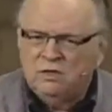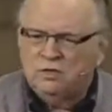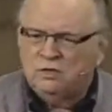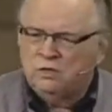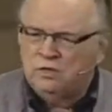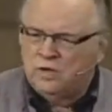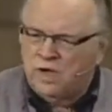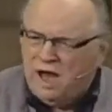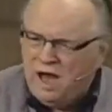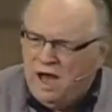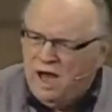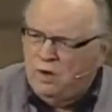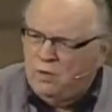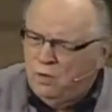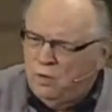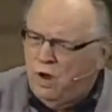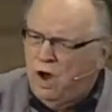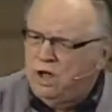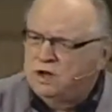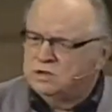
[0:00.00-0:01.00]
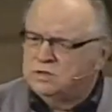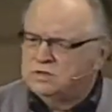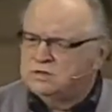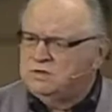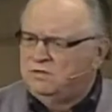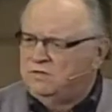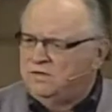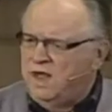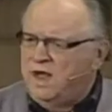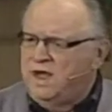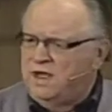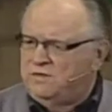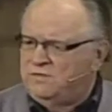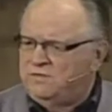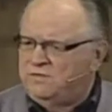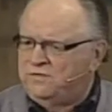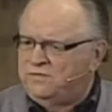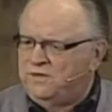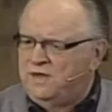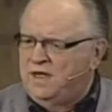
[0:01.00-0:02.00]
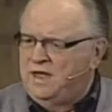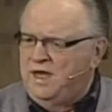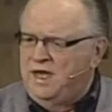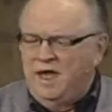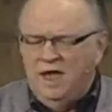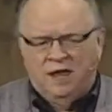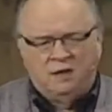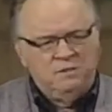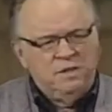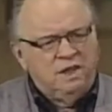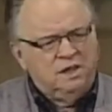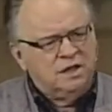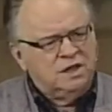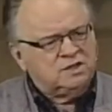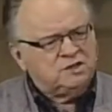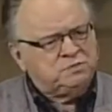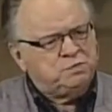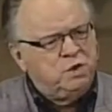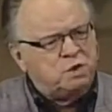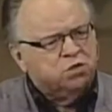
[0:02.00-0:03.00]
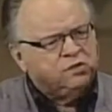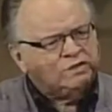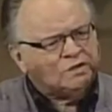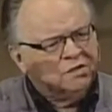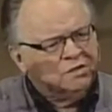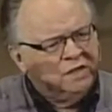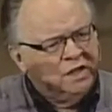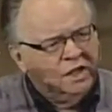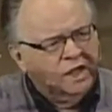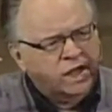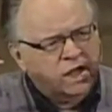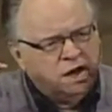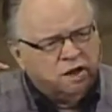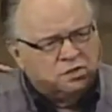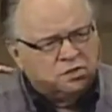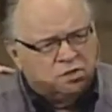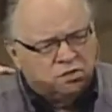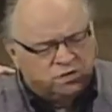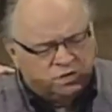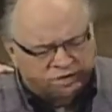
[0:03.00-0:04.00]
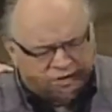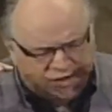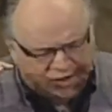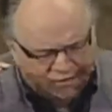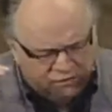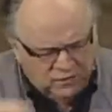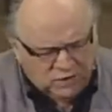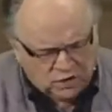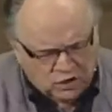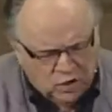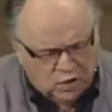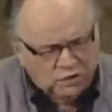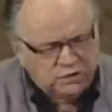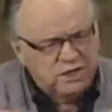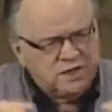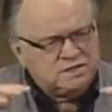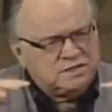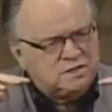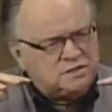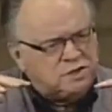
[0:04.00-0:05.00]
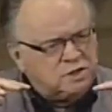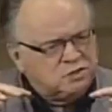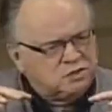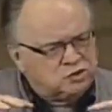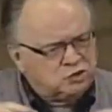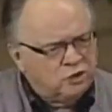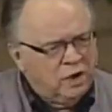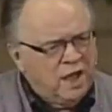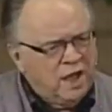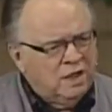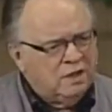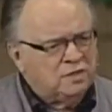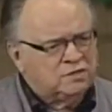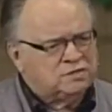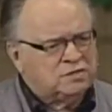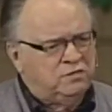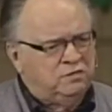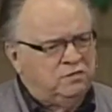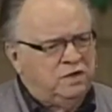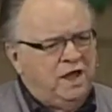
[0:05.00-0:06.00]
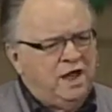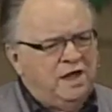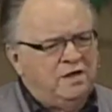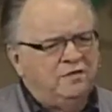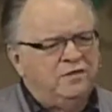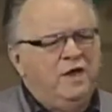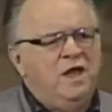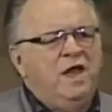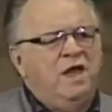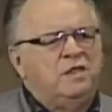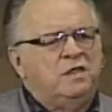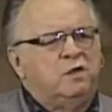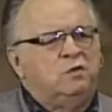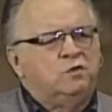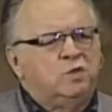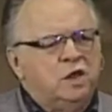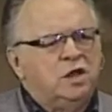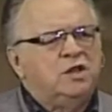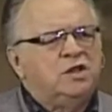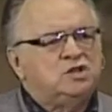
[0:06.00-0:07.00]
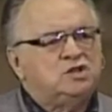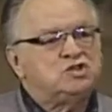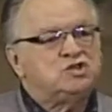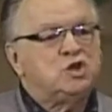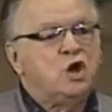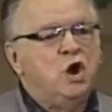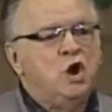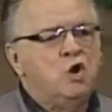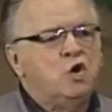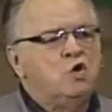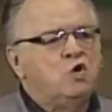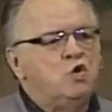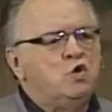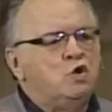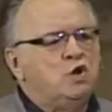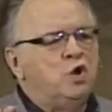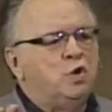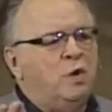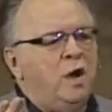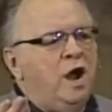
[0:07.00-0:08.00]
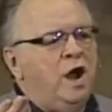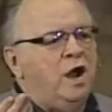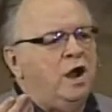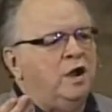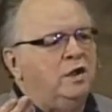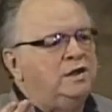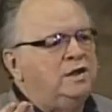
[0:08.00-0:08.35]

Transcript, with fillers: through the hot waters of life and being exposed to the to the difficulties and the trials of life that really show who you are.